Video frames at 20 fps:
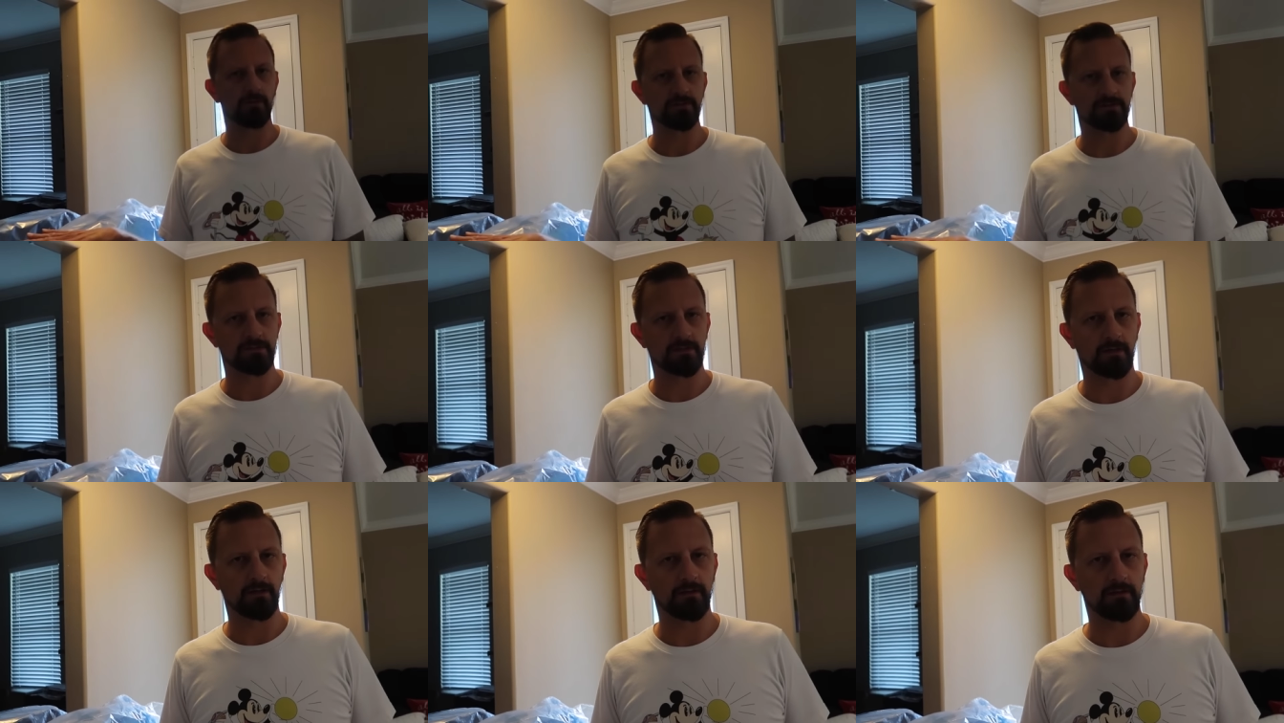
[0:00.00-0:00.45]

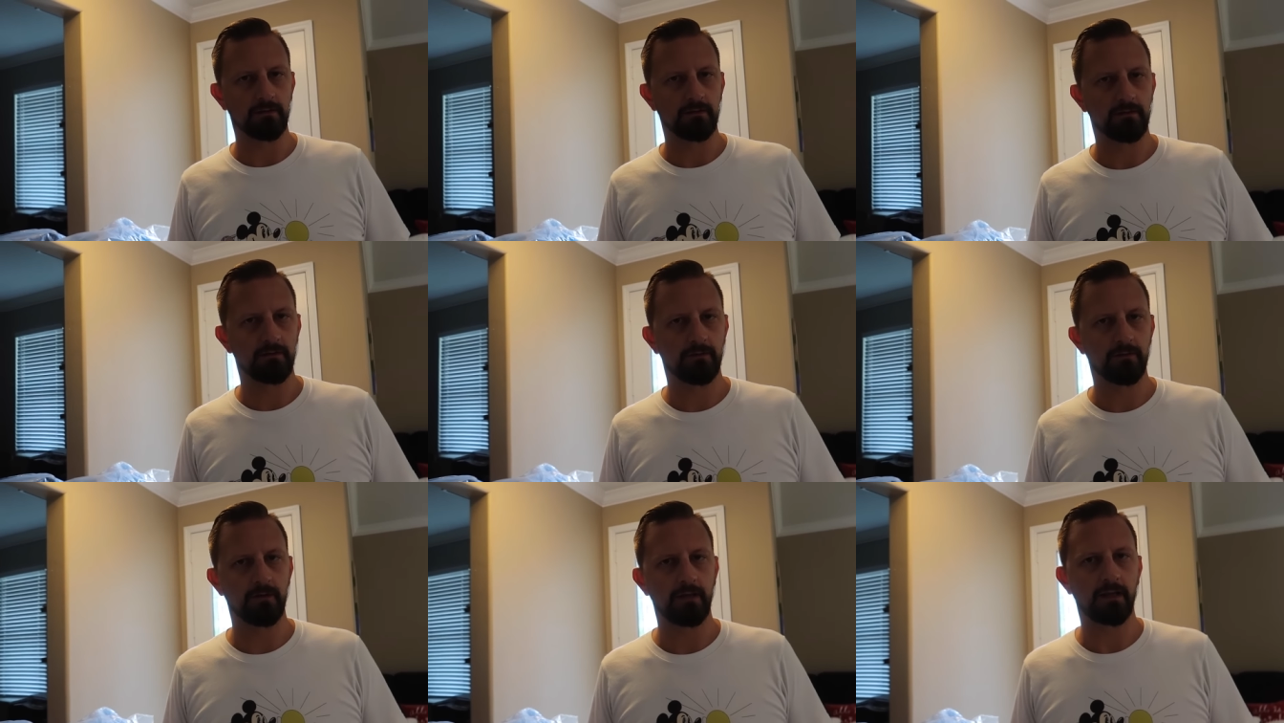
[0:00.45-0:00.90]
ones are.
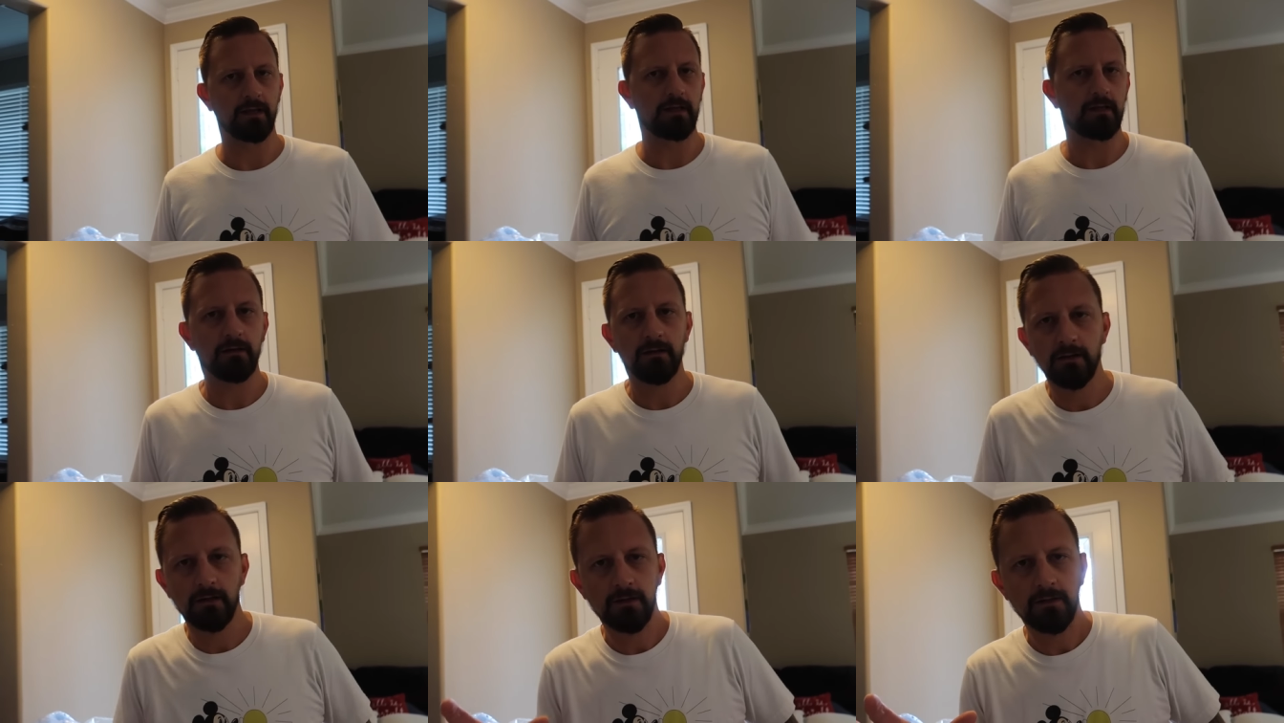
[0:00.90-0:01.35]
Yeah, or
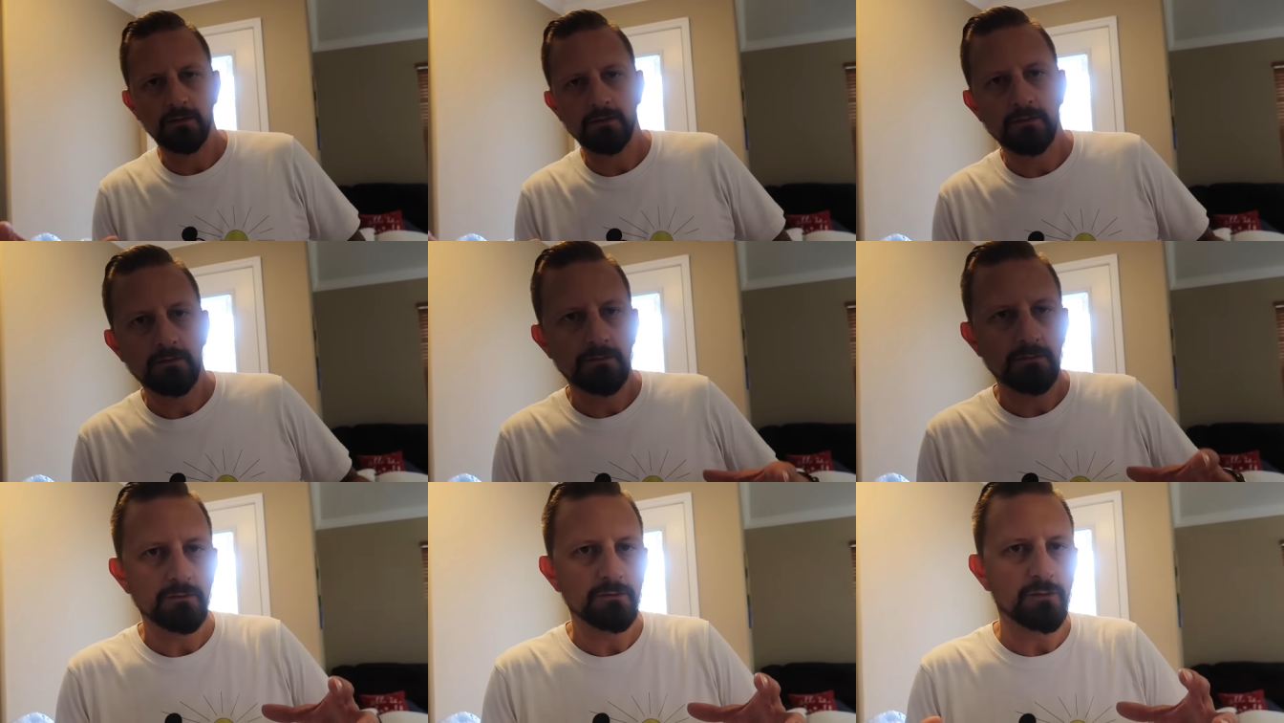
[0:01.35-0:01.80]
like
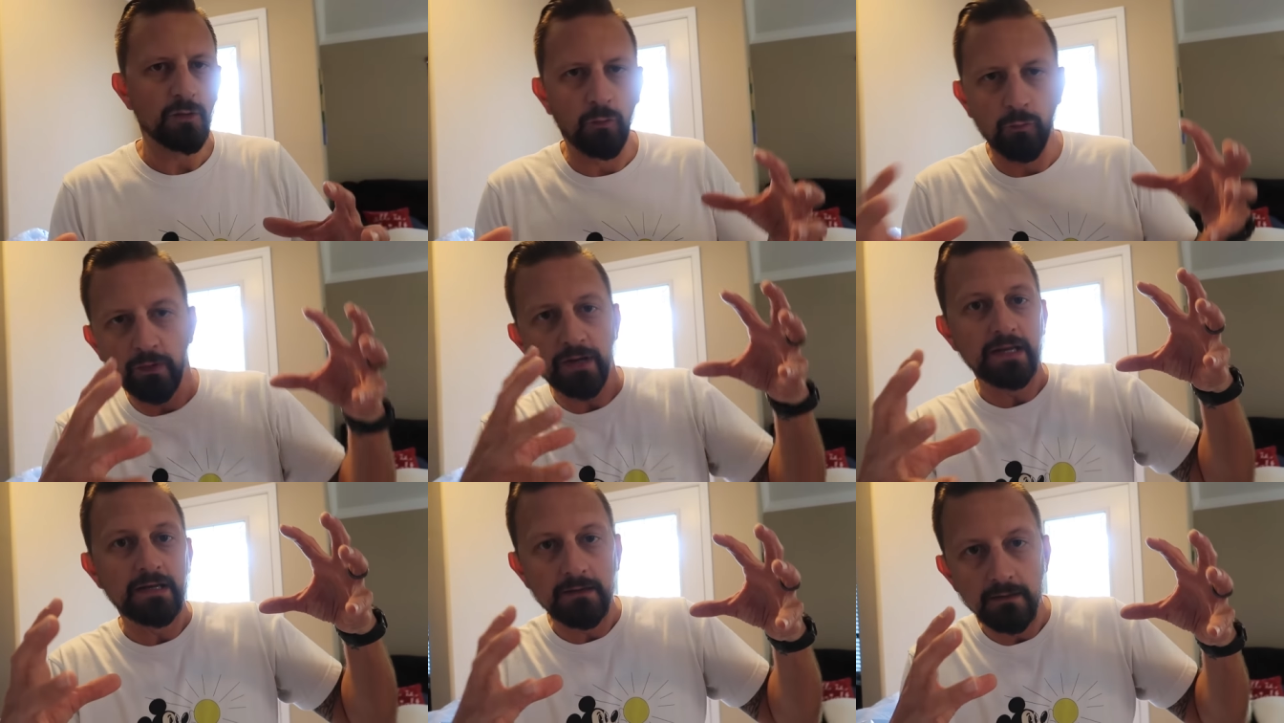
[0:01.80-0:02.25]

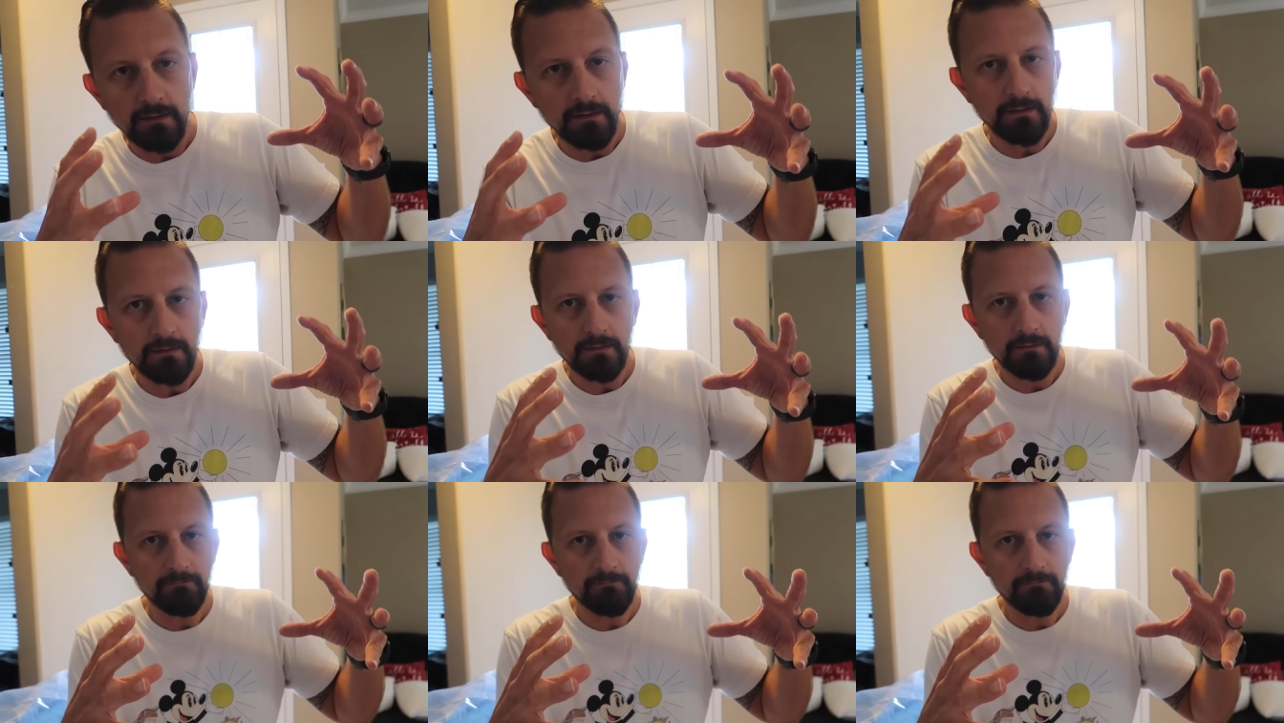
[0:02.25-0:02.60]
grid